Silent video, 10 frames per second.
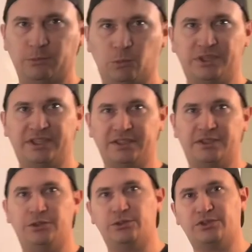We tend
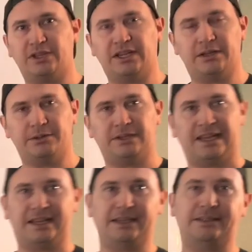to use cloud
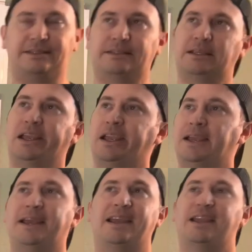as
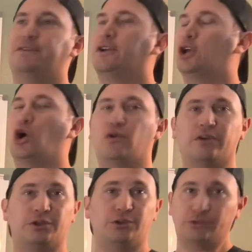a very
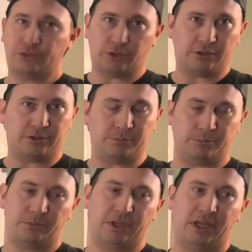overused
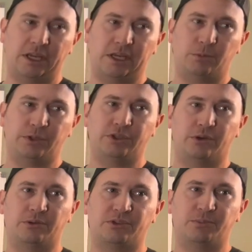term, and we
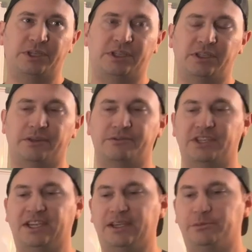don't spend enough
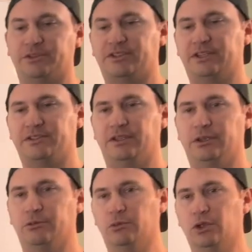time
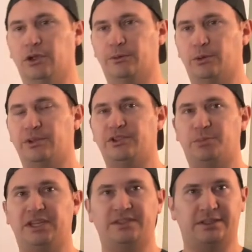discussing what do these
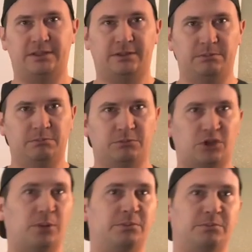basic
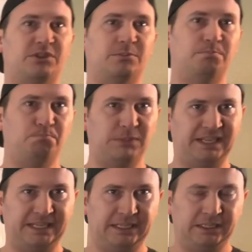terms
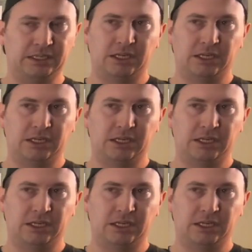mean